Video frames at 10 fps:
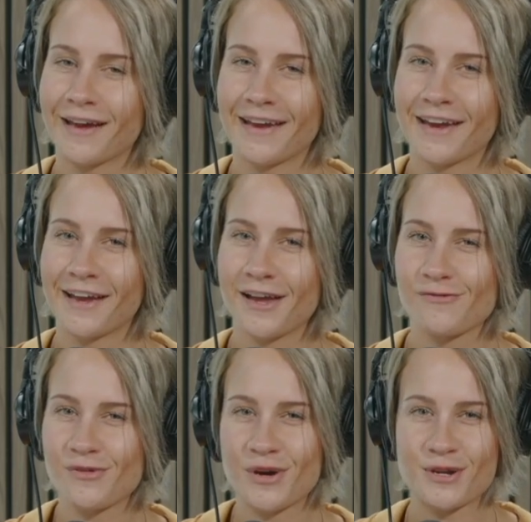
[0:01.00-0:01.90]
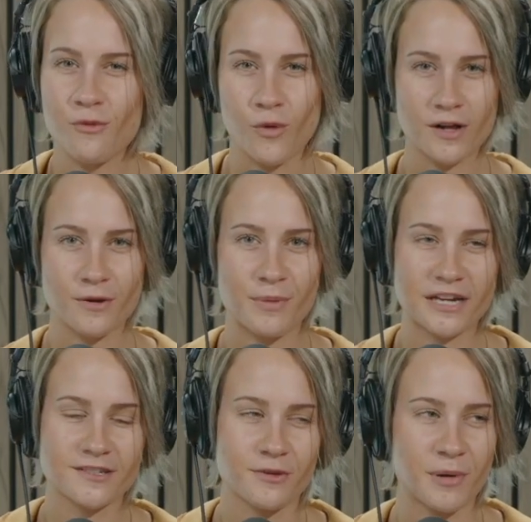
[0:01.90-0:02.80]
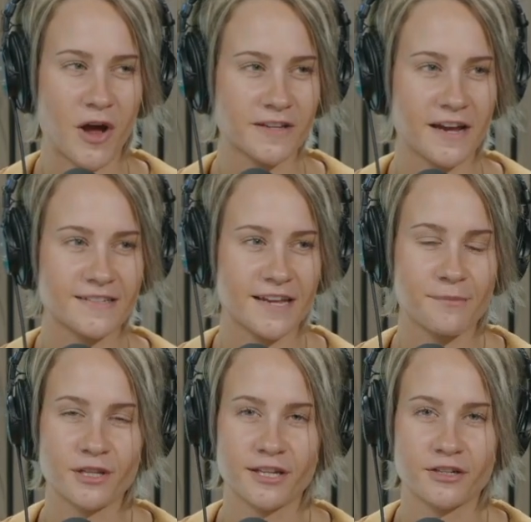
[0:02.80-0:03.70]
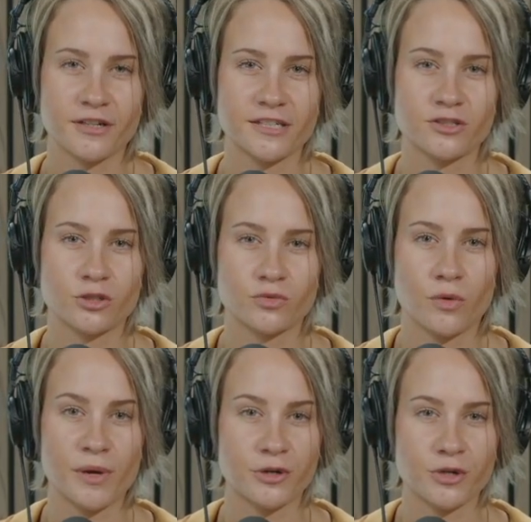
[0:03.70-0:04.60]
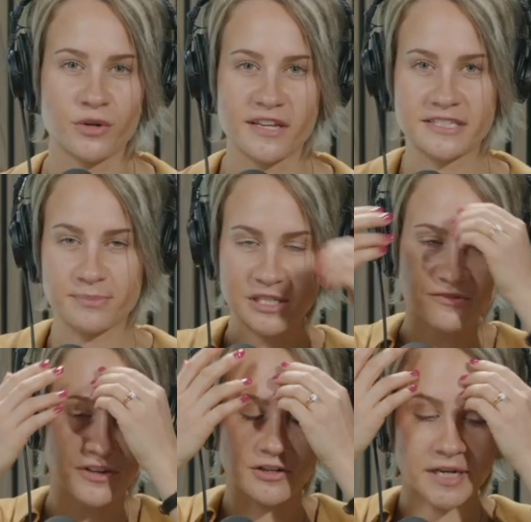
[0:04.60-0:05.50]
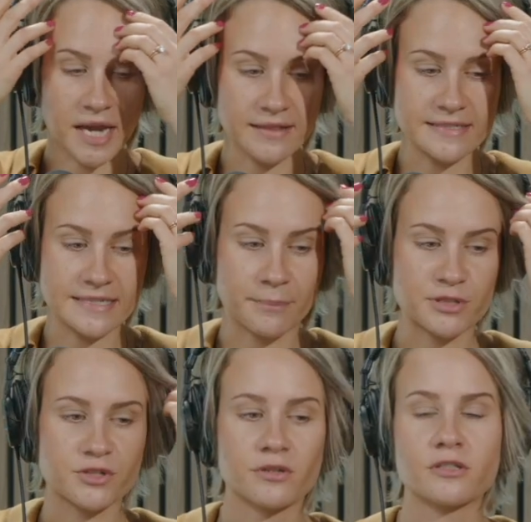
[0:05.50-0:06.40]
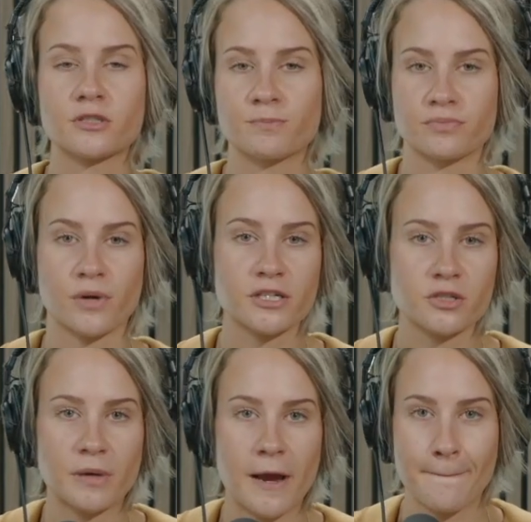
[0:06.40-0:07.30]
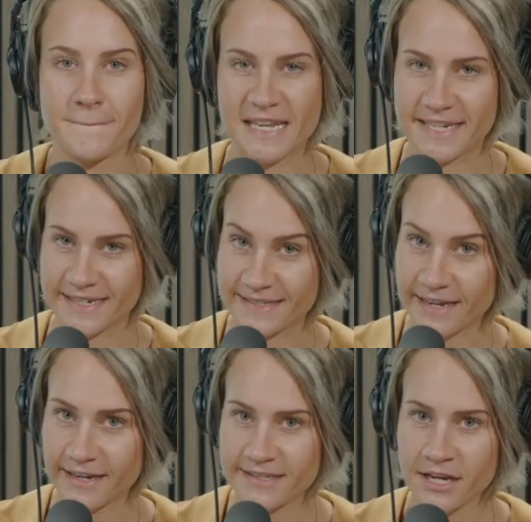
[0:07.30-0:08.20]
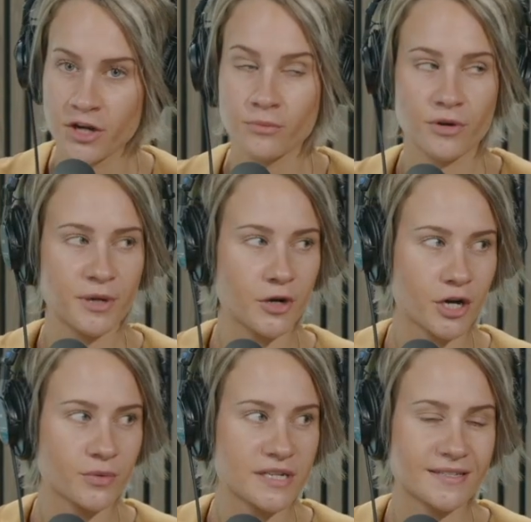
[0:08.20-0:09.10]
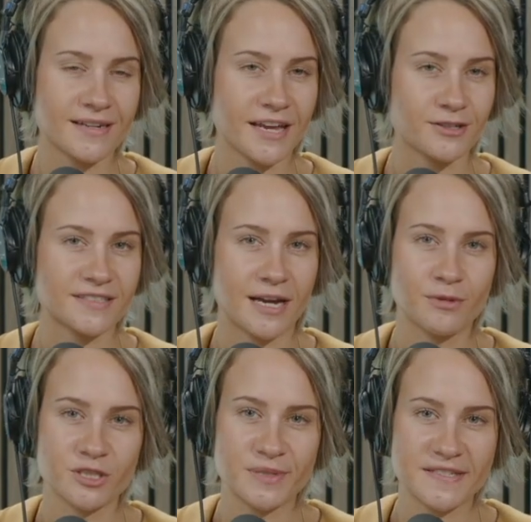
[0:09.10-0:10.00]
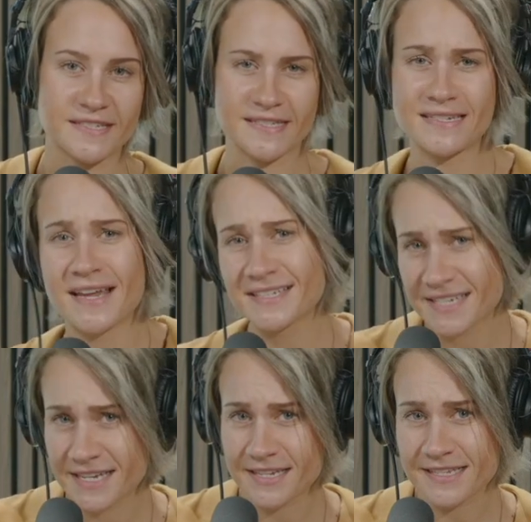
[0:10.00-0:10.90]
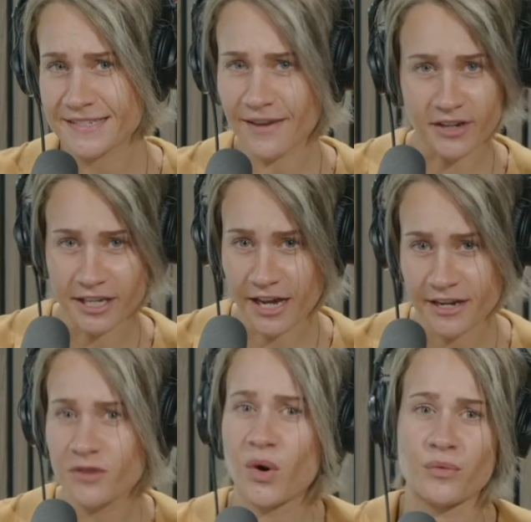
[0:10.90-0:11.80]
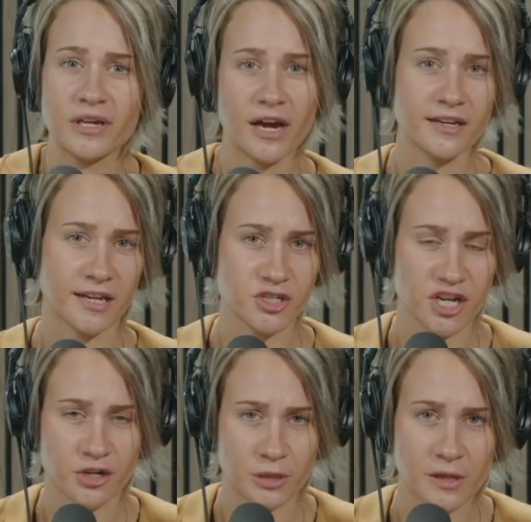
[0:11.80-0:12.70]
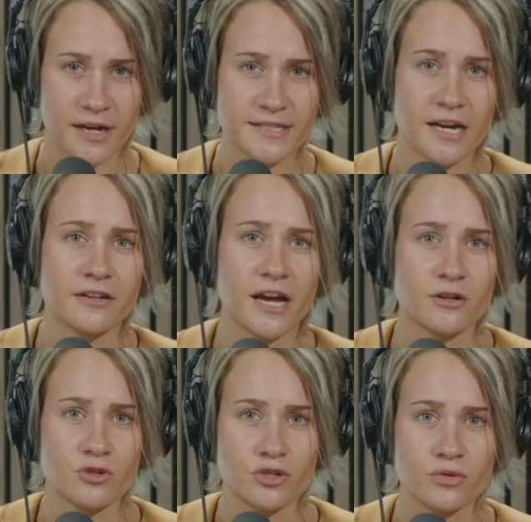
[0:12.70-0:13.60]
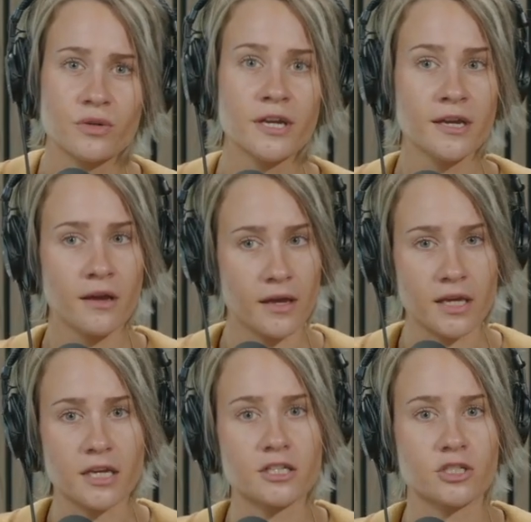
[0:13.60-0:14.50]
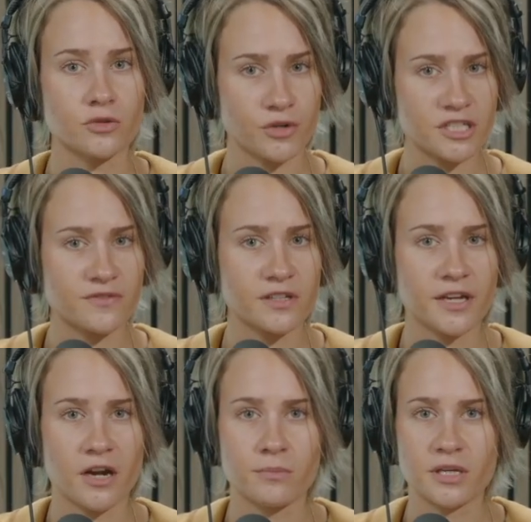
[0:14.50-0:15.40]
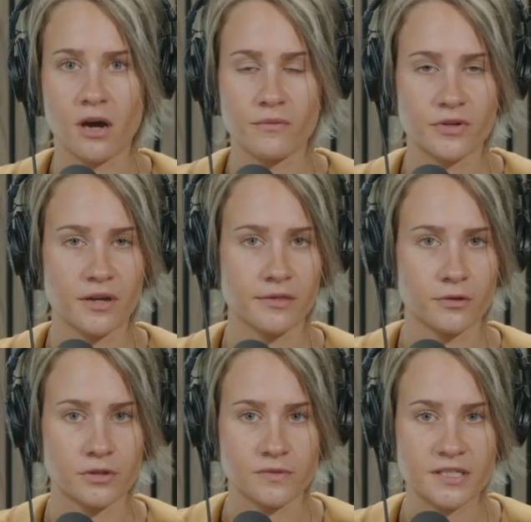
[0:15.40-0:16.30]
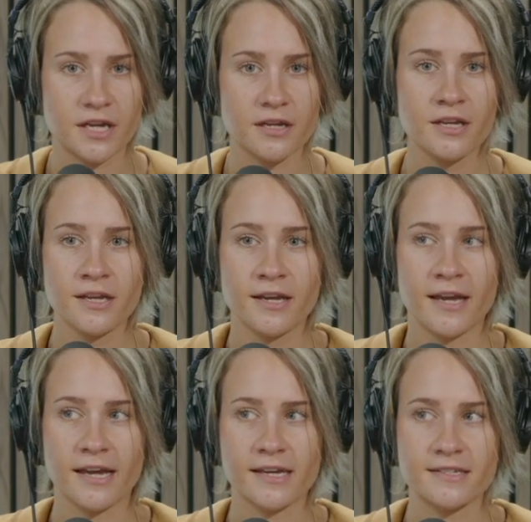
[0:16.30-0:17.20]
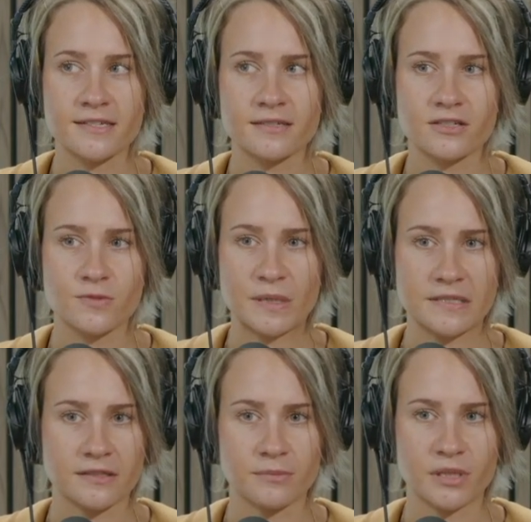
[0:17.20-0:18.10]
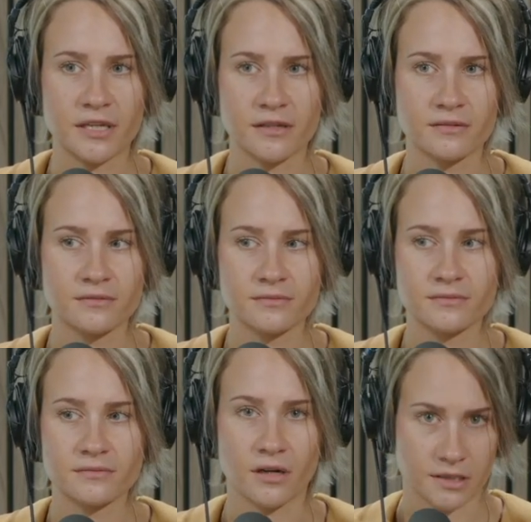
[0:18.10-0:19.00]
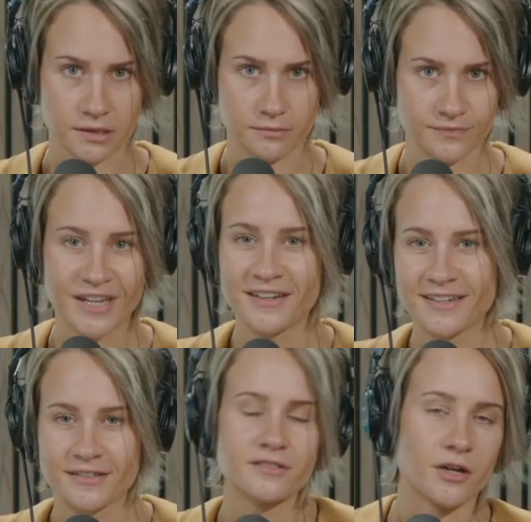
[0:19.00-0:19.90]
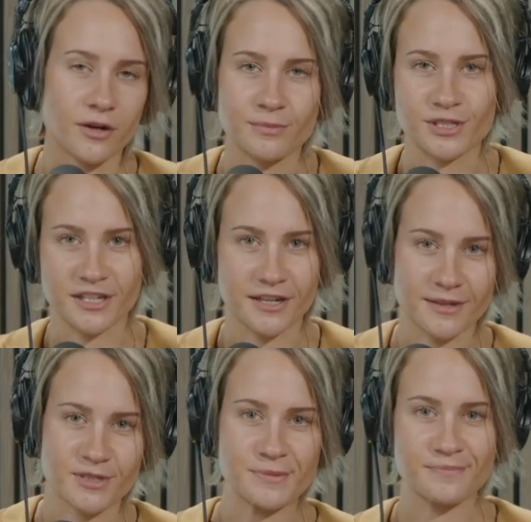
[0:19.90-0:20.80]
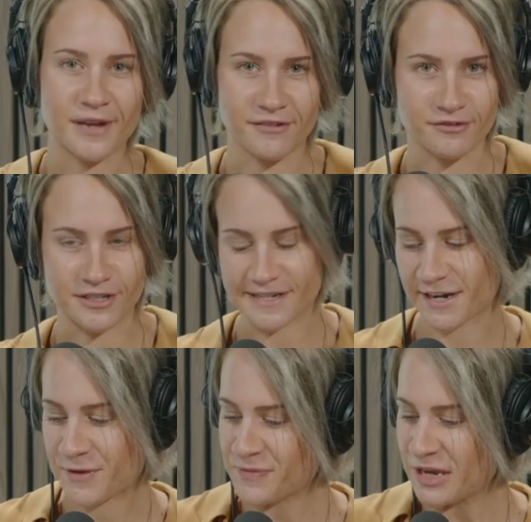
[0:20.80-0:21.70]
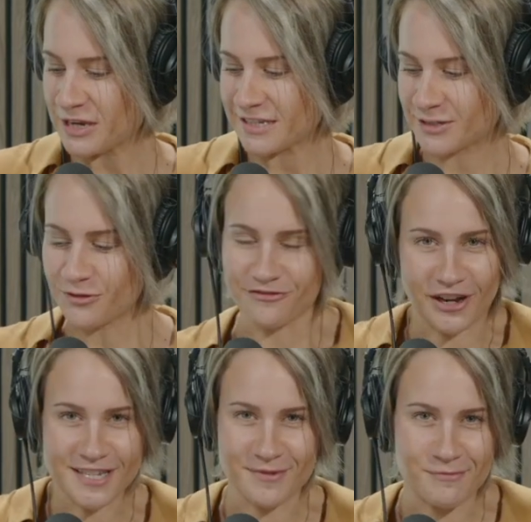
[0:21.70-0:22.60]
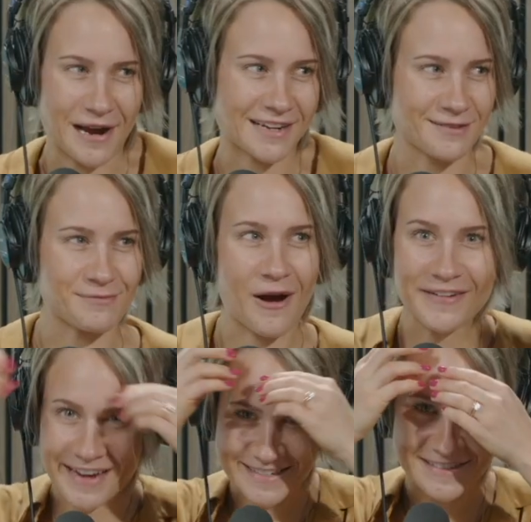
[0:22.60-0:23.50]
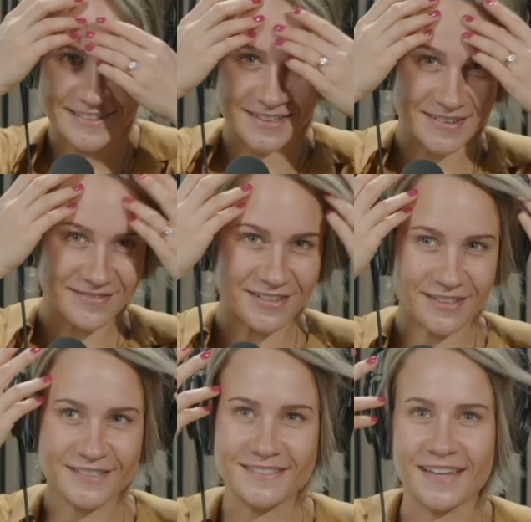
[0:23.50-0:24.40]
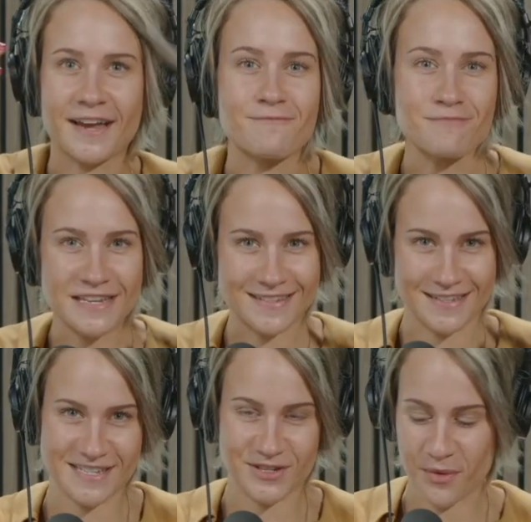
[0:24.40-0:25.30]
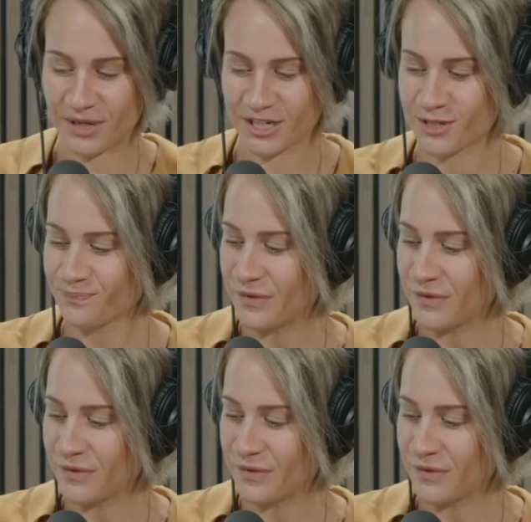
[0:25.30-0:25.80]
Hey everyone, welcome back to the podcast. Emily here, as usual, better known as the Meta Fairy, and this episode is brought to you by Meta Aesthetics, premier Ottawa skincare establishment since 1979, where we guide and educate our clients on how to age gracefully, how to be confident in their own skin, and just basically being awesome. No, I'm just kidding. I'm just having fun today. It's so fun to be back in the podcast studio. It feels like I missed this so much.